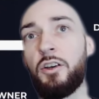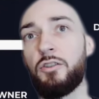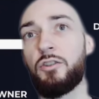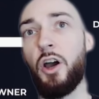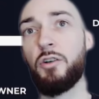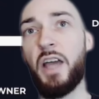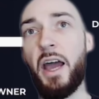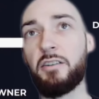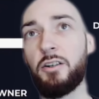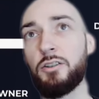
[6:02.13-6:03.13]
Those
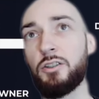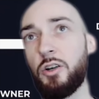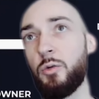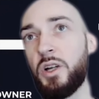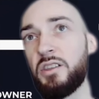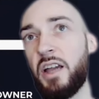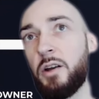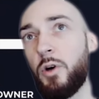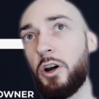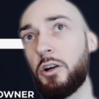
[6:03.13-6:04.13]
actors will then
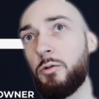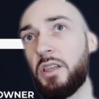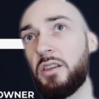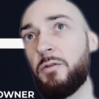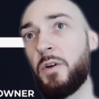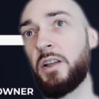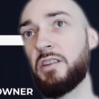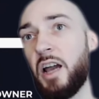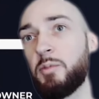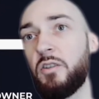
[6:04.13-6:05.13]
work with different
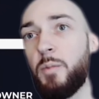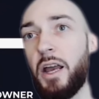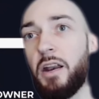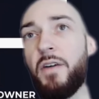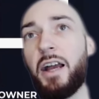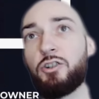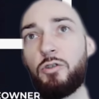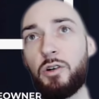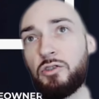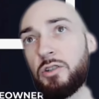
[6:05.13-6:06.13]
types of
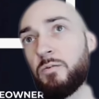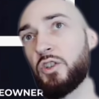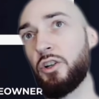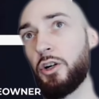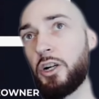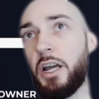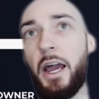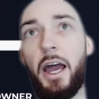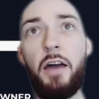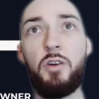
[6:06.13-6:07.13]
manufacturers. So you're going to
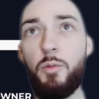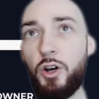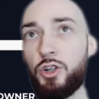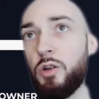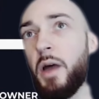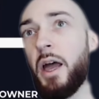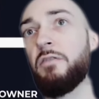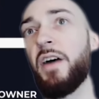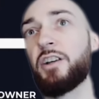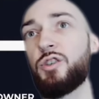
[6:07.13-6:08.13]
have commercial
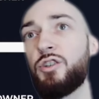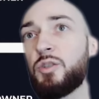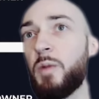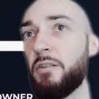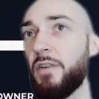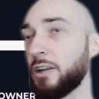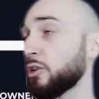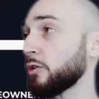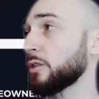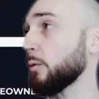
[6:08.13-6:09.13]
manufacturers,
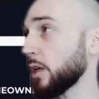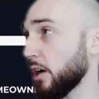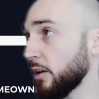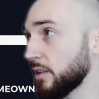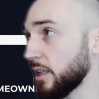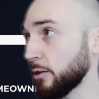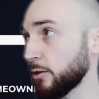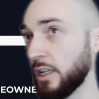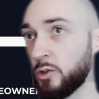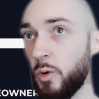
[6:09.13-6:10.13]
manufacturers that we call dealers
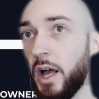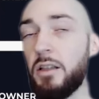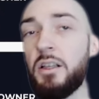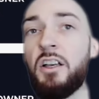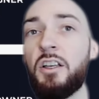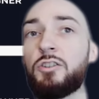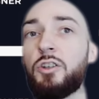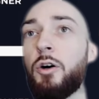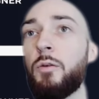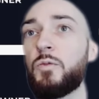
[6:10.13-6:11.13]
as well.
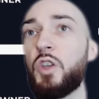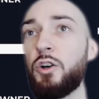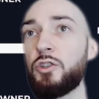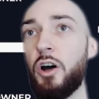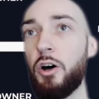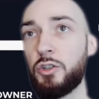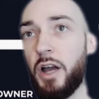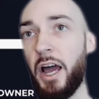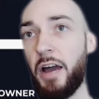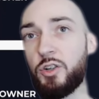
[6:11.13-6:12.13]
So those also
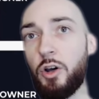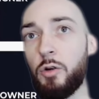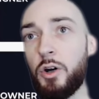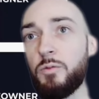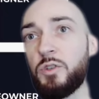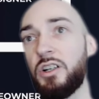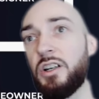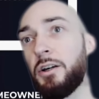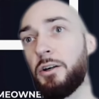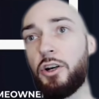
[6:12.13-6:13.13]
have showrooms.
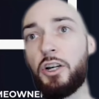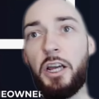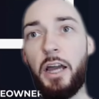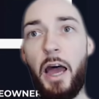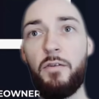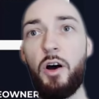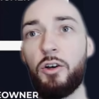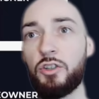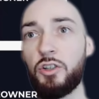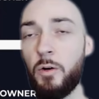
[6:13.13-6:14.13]
You're going to have
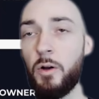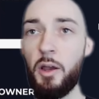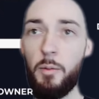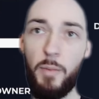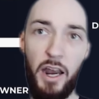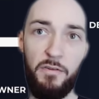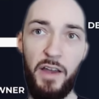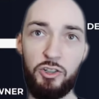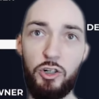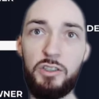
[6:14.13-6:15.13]
also
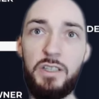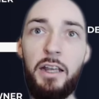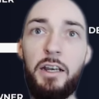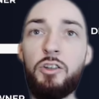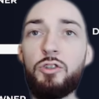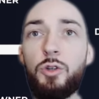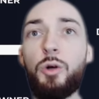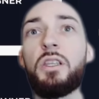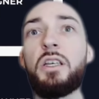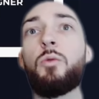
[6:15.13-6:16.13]
manufacturers that
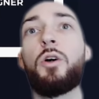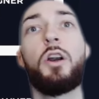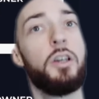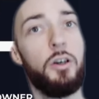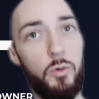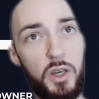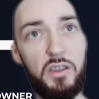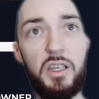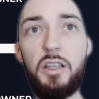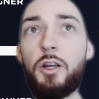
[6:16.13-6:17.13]
solely work with
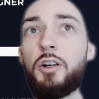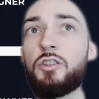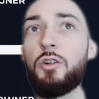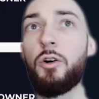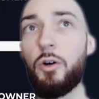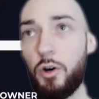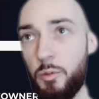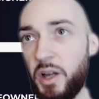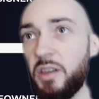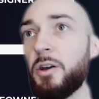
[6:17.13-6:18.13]
dealers or
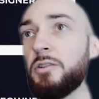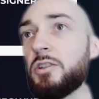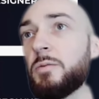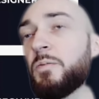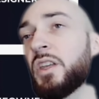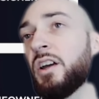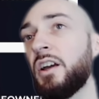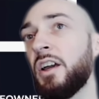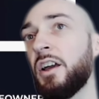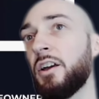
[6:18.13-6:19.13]
builders.
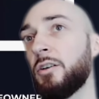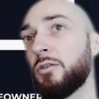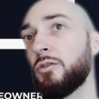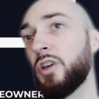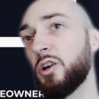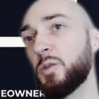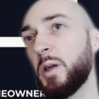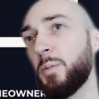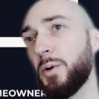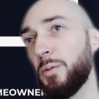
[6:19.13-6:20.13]
Those
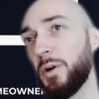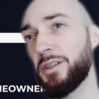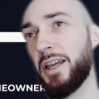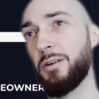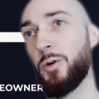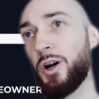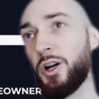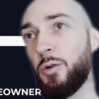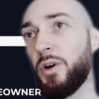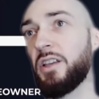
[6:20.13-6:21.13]
people will then
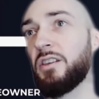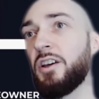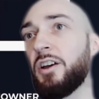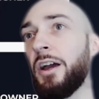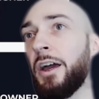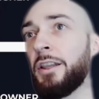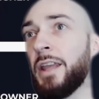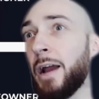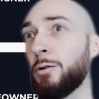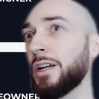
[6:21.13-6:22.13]
work with an
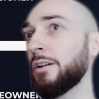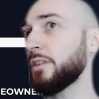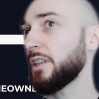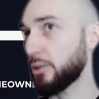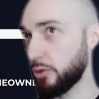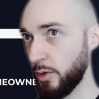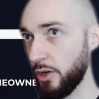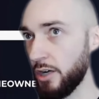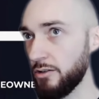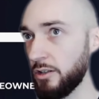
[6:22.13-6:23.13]
array of
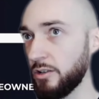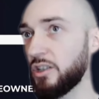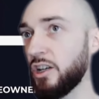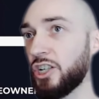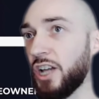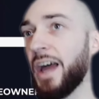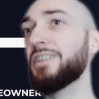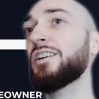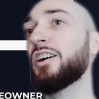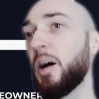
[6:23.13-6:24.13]
distributors, such
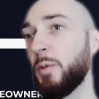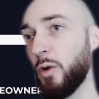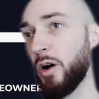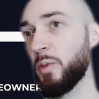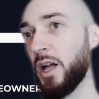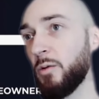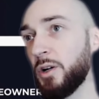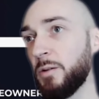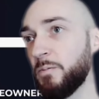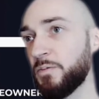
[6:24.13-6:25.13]
as Commonwealth Plywood.